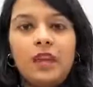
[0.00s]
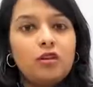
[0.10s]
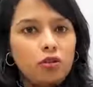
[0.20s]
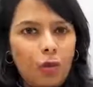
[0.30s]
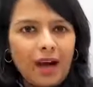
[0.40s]

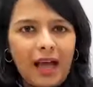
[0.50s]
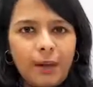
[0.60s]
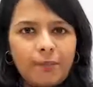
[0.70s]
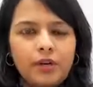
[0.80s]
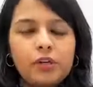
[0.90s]
So what
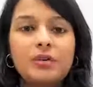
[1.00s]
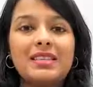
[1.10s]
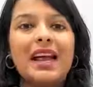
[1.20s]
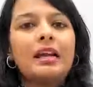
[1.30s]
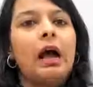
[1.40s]
happened was
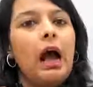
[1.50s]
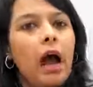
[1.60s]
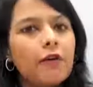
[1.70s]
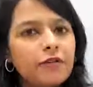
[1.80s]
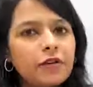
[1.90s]
that
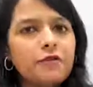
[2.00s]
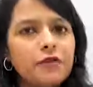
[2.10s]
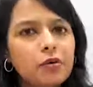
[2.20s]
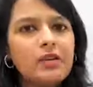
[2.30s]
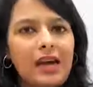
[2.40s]
after
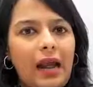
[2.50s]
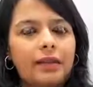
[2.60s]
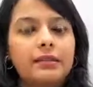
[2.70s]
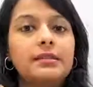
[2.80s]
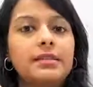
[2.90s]
few
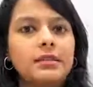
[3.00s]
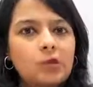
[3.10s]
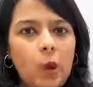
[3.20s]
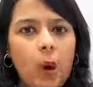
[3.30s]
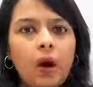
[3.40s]
trials he
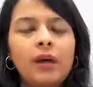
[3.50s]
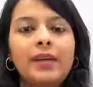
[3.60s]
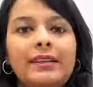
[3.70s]
saw